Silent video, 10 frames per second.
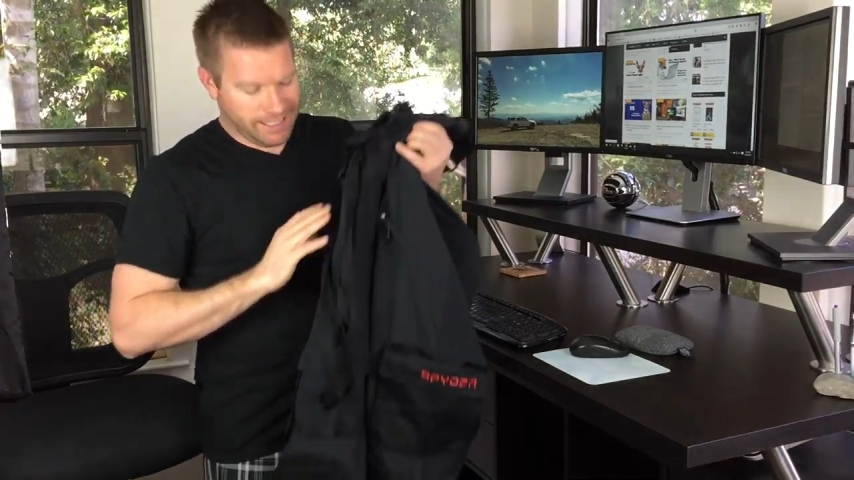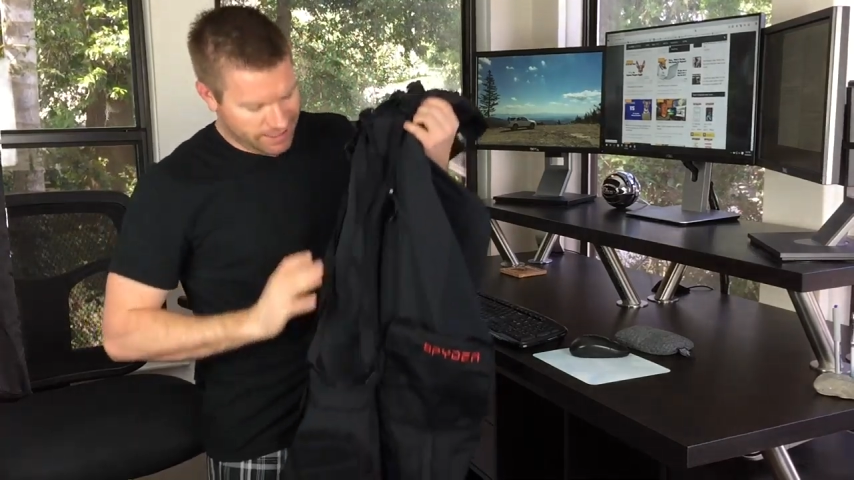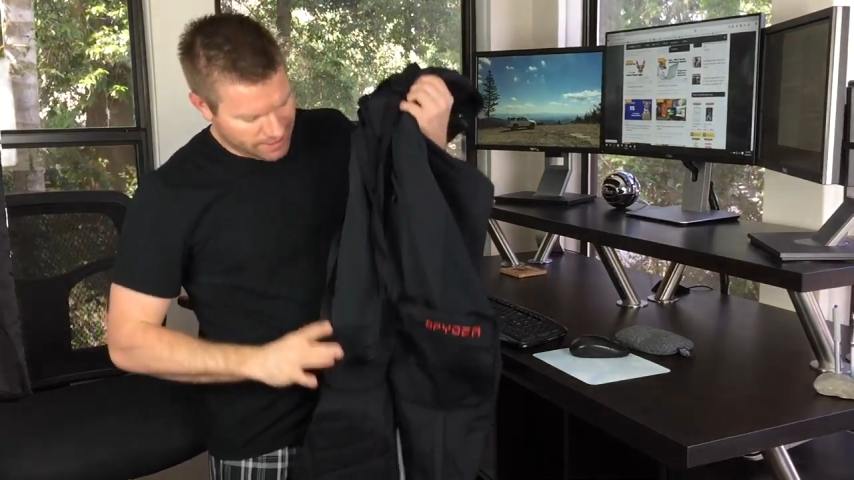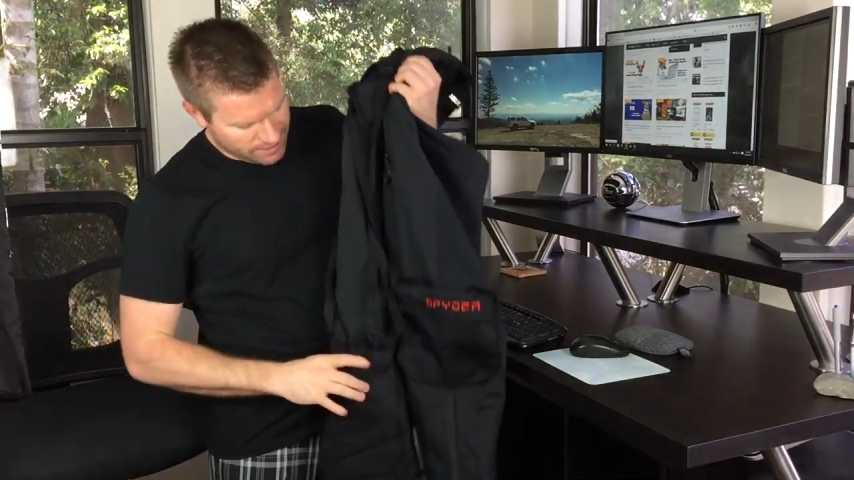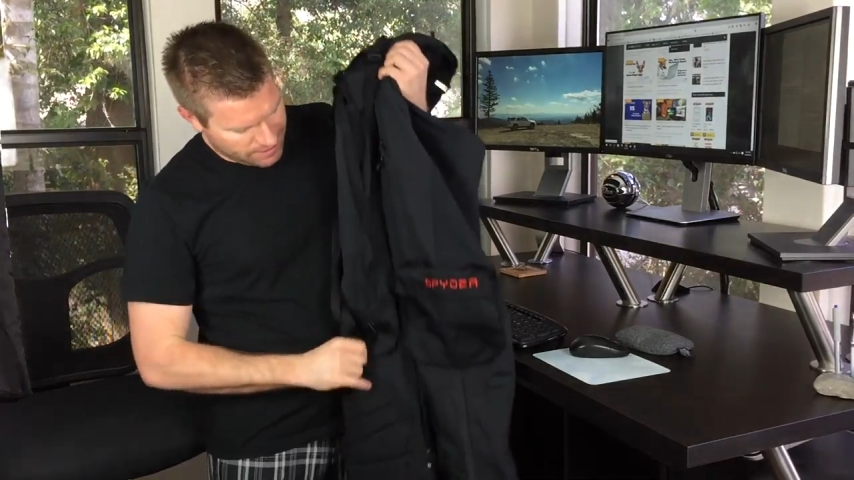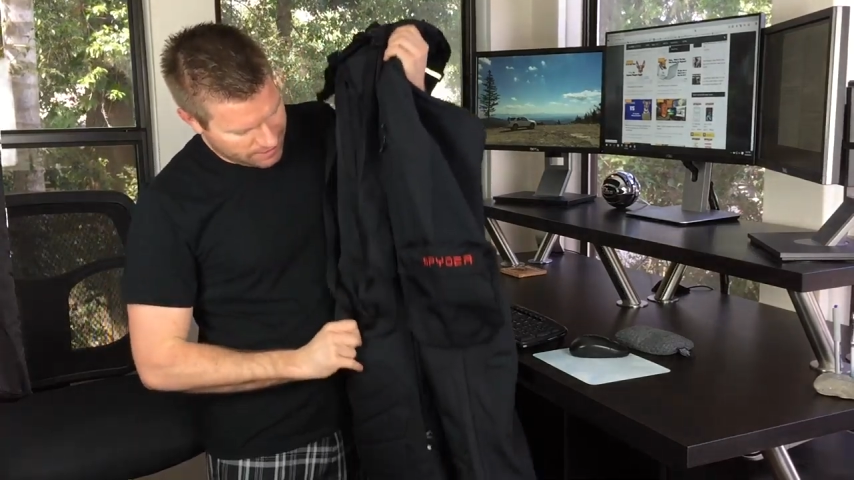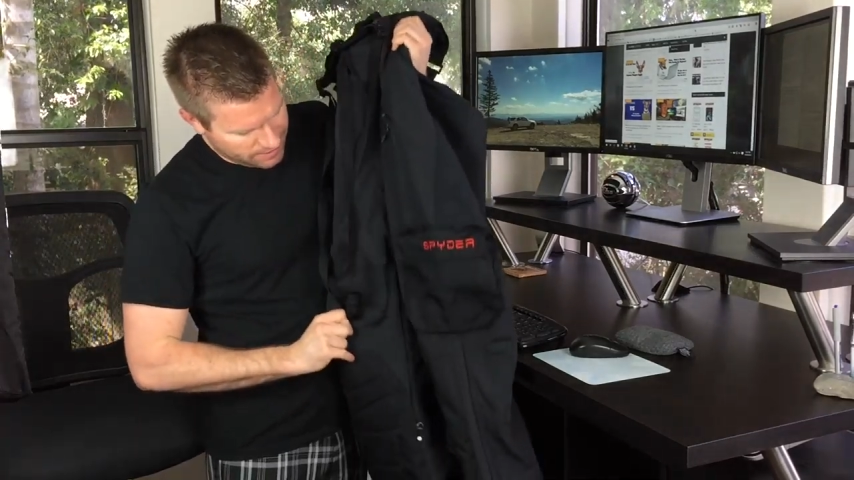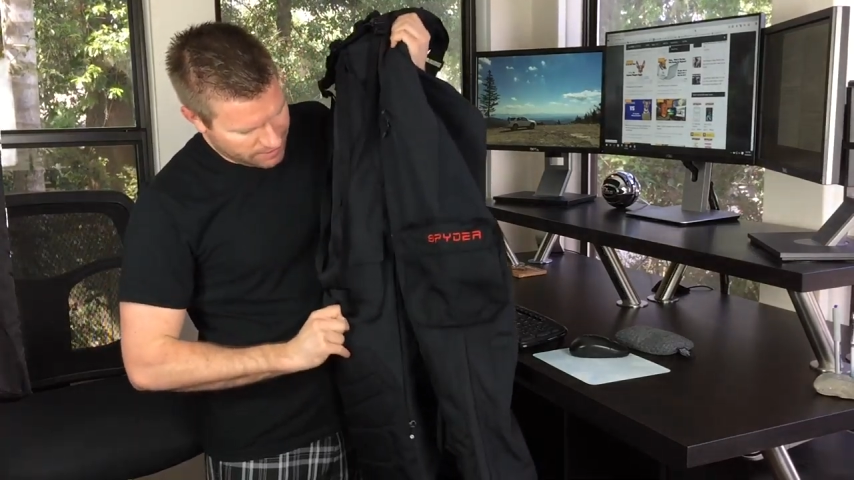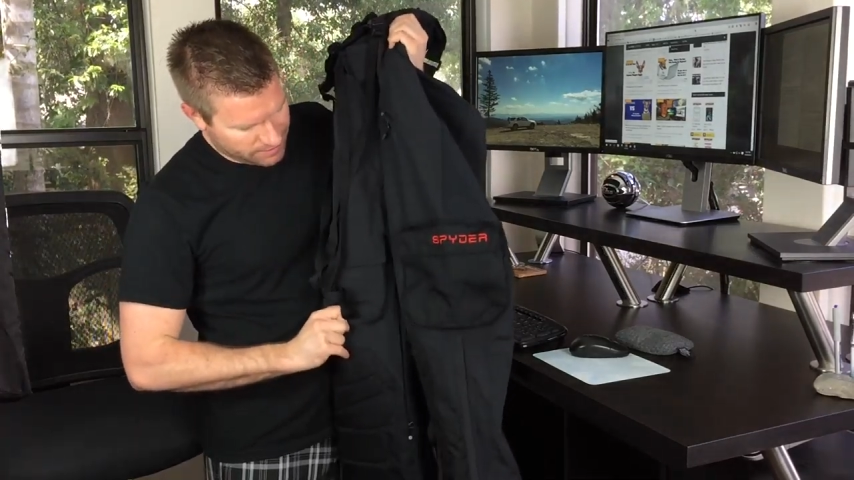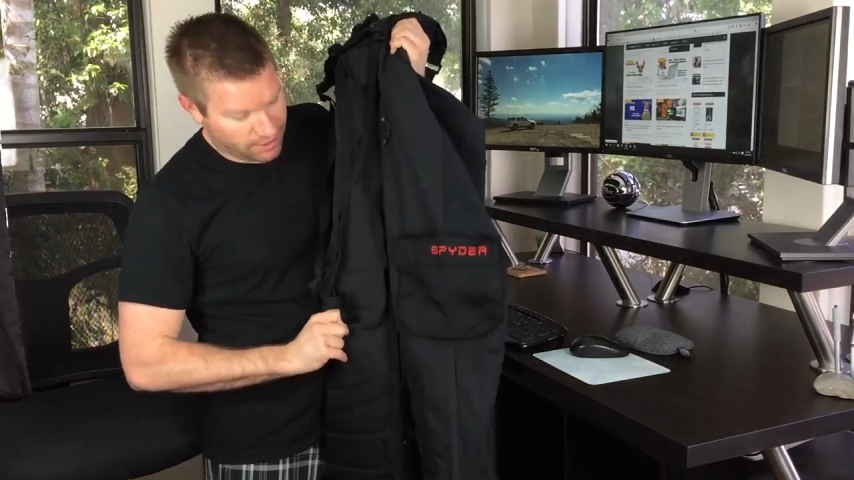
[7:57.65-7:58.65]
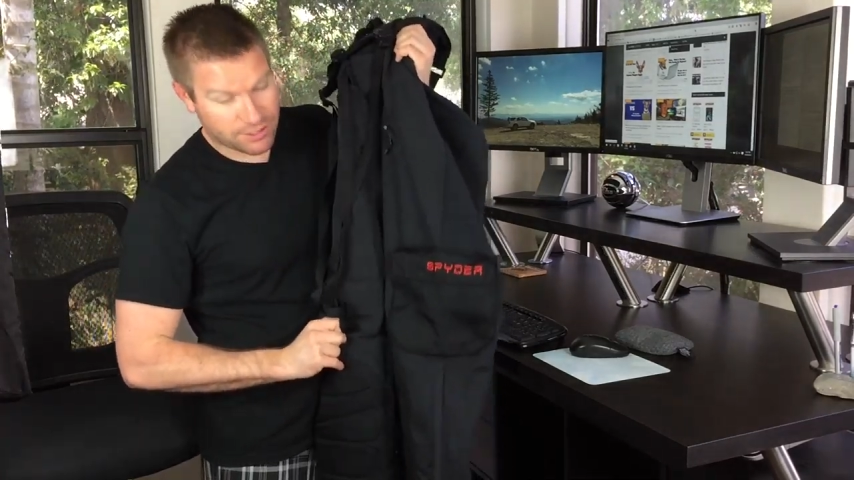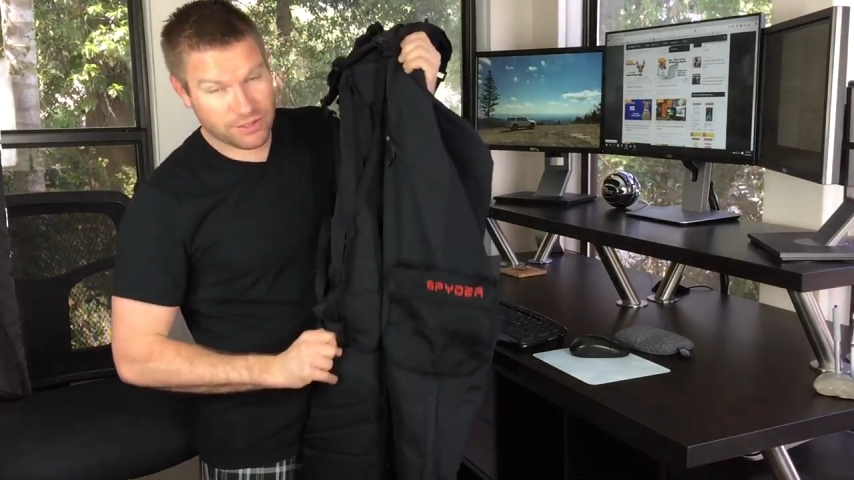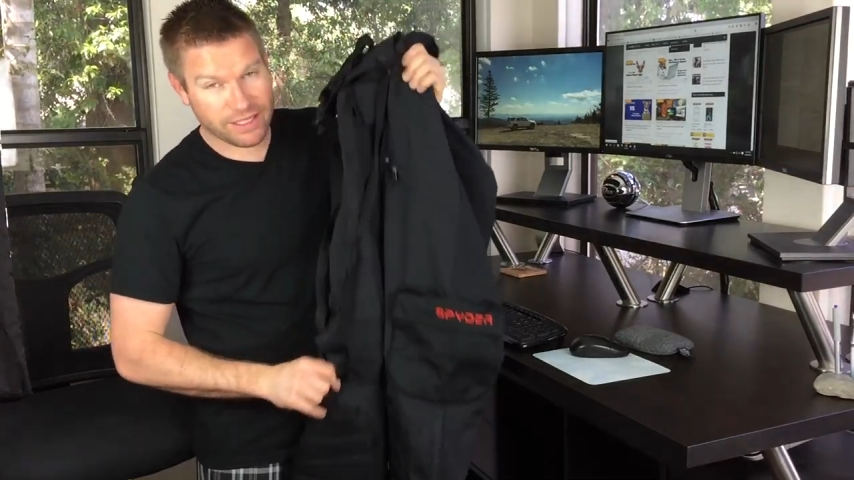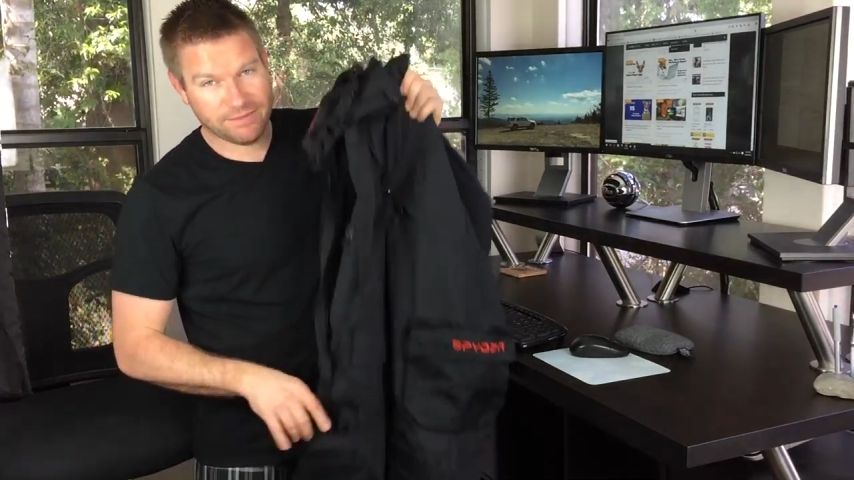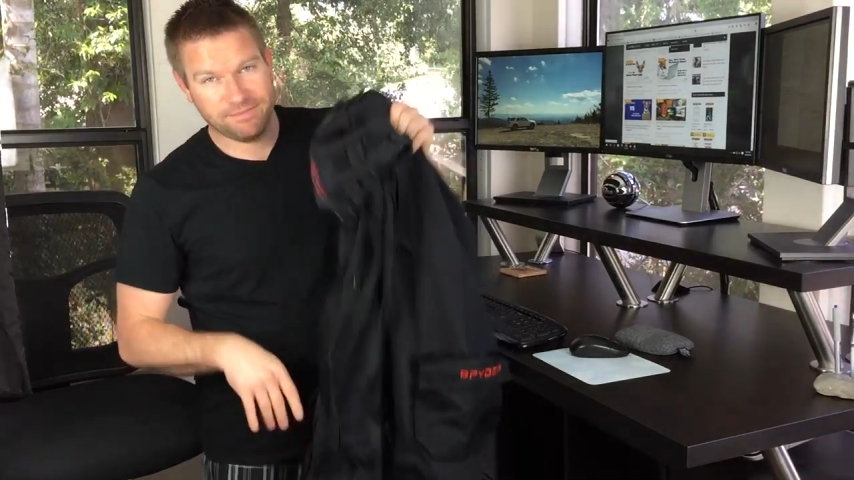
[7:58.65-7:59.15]
and talk
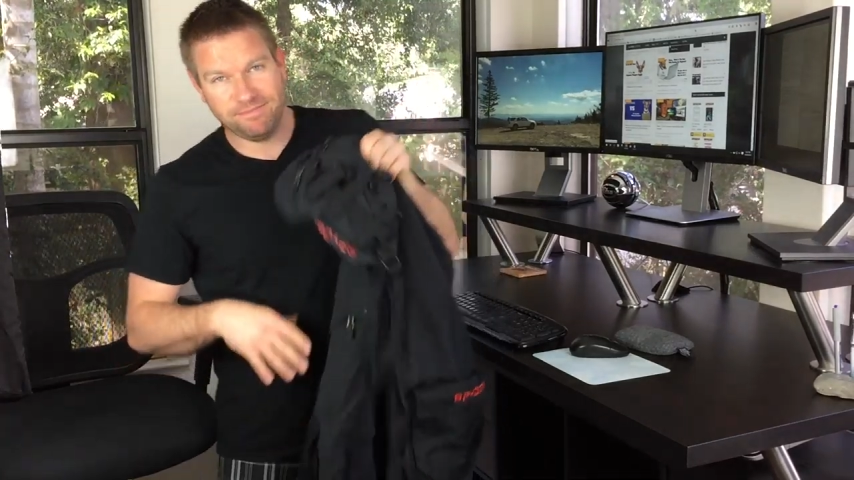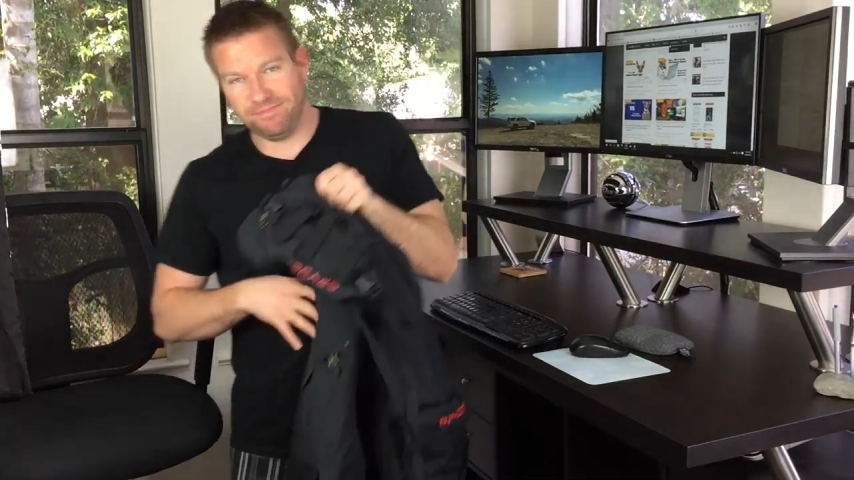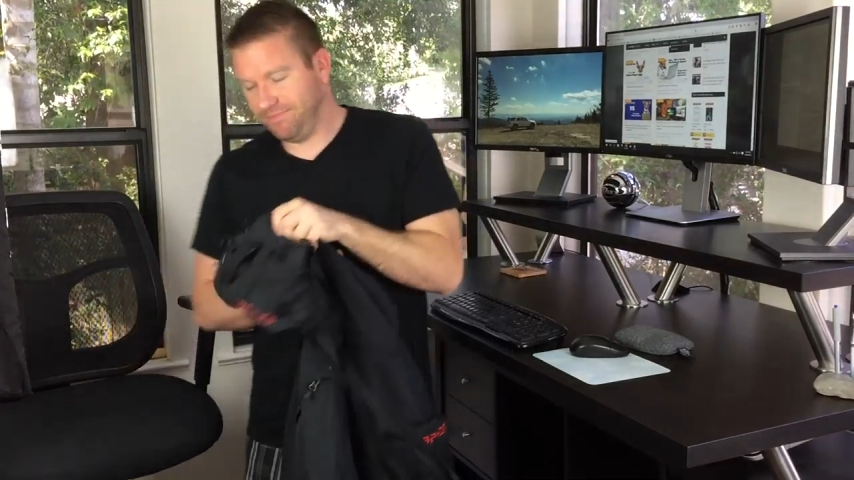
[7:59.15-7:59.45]
to you then.